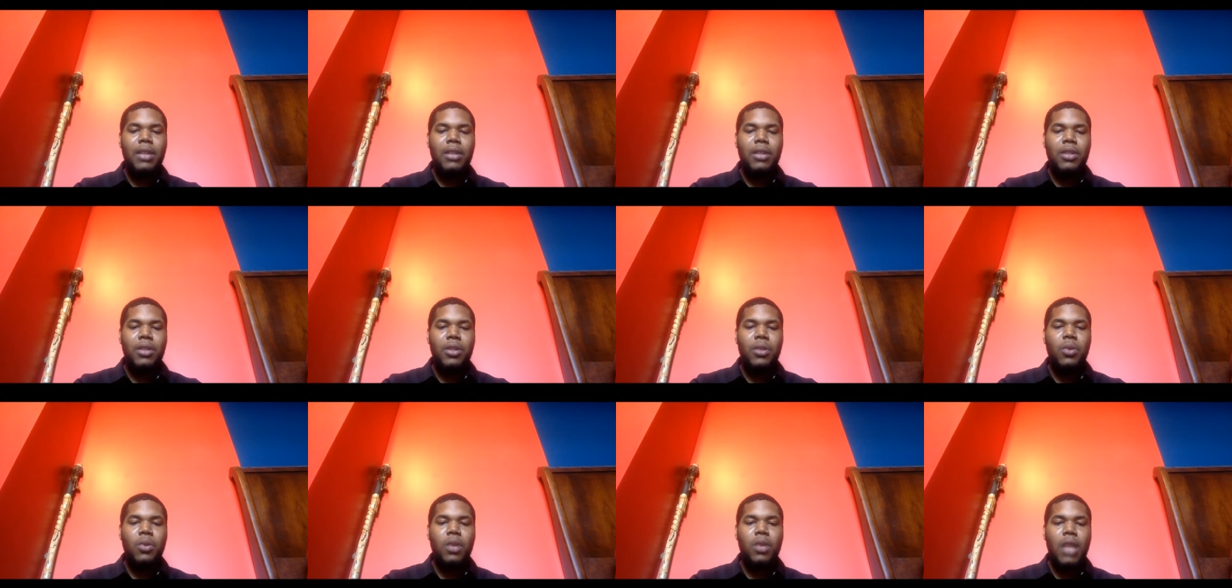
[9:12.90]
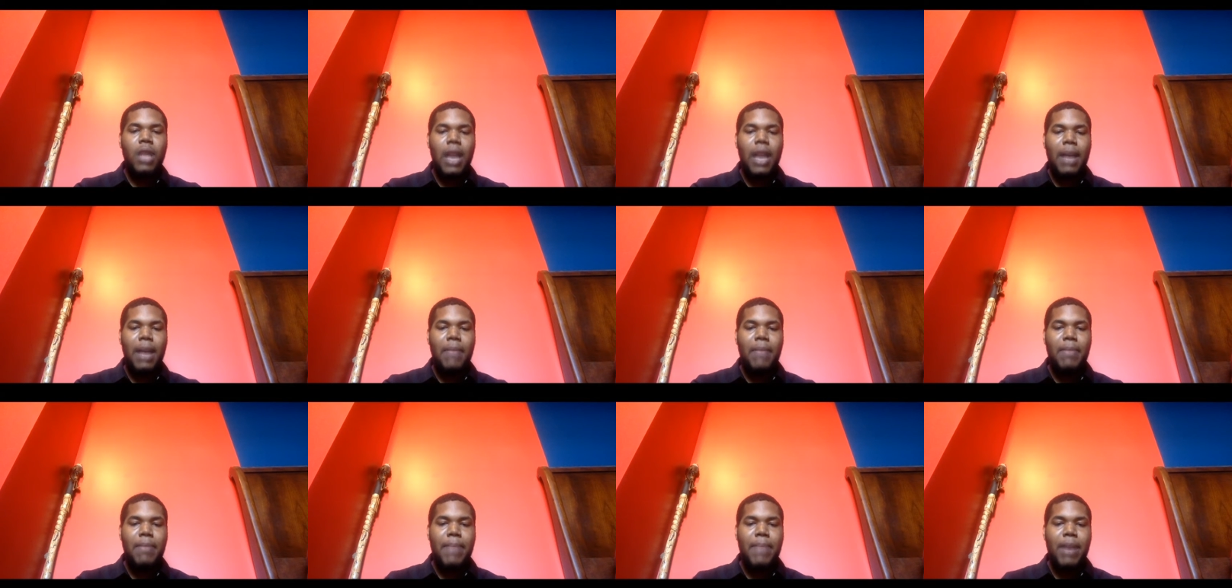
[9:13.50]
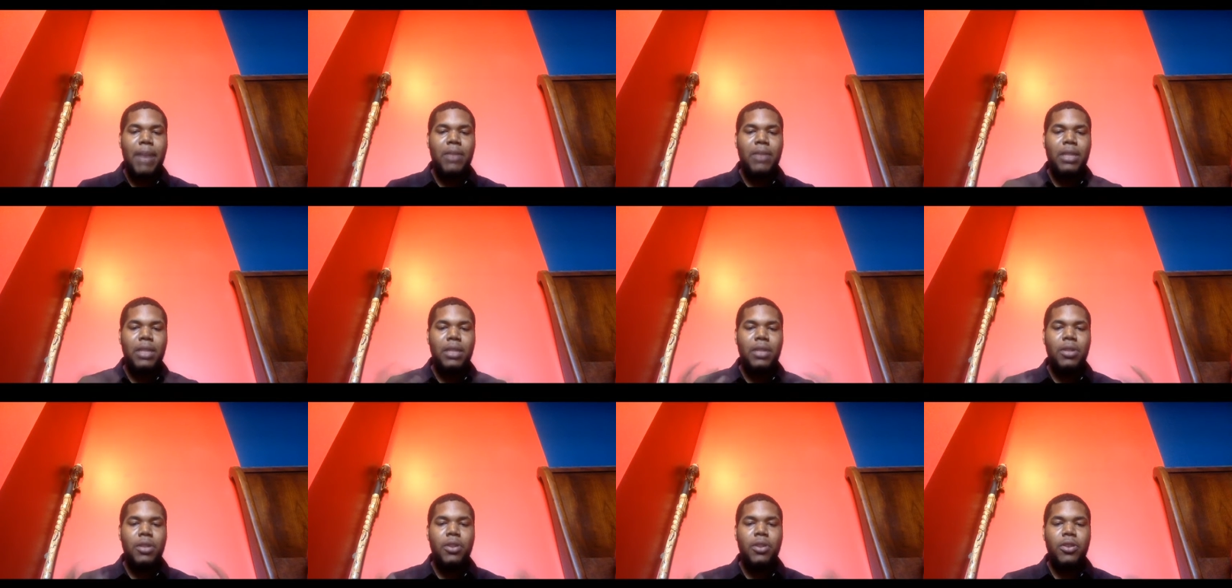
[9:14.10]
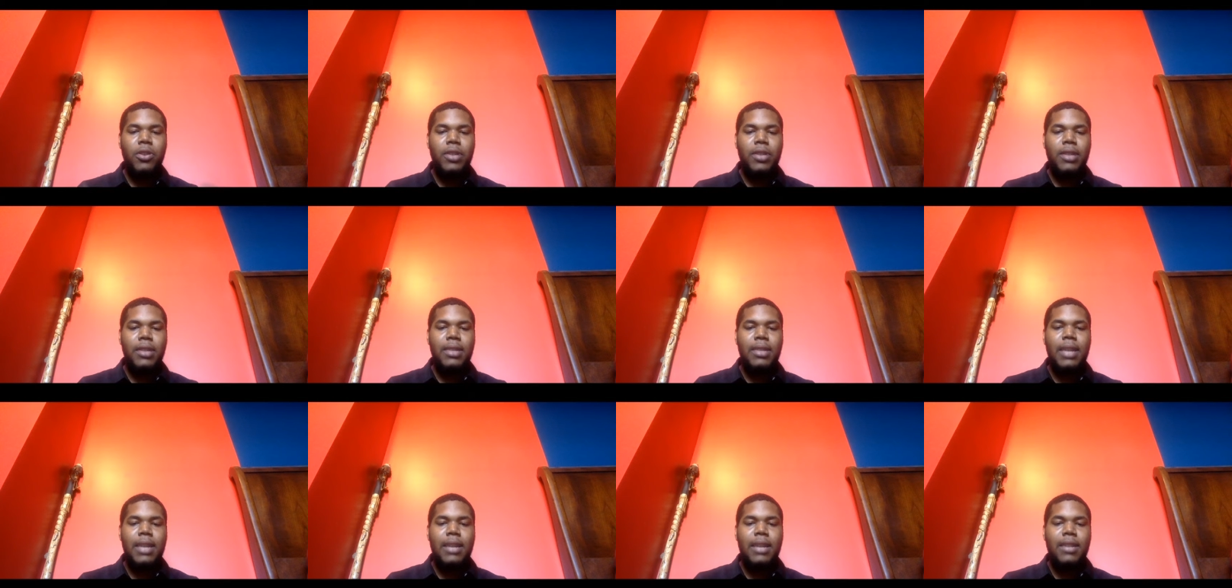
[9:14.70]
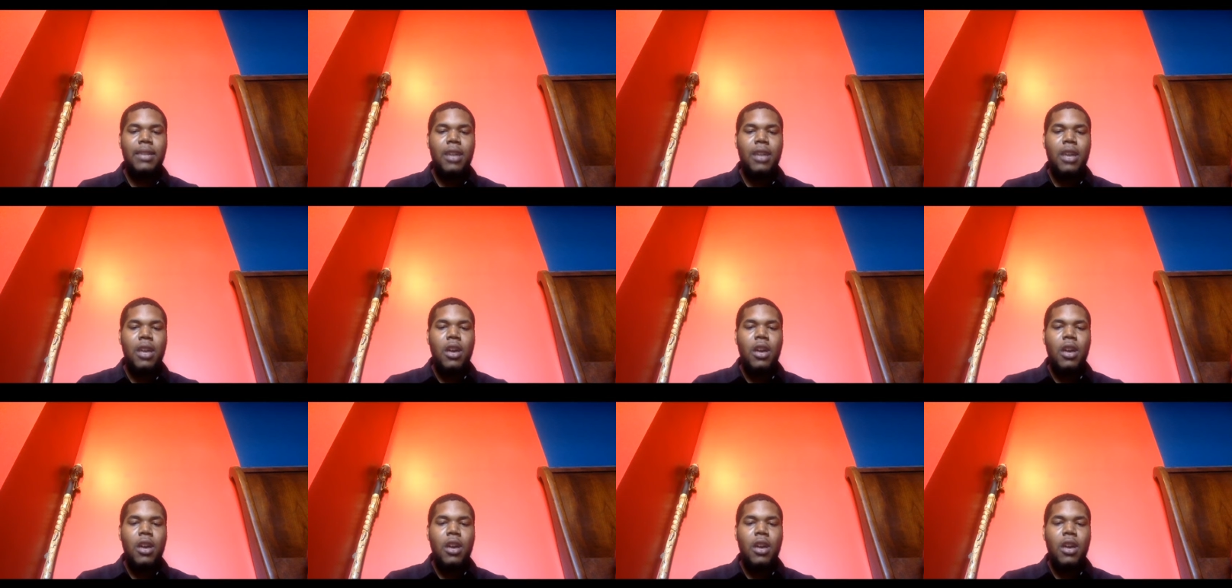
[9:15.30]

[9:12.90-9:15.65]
to climb the mountain to your success?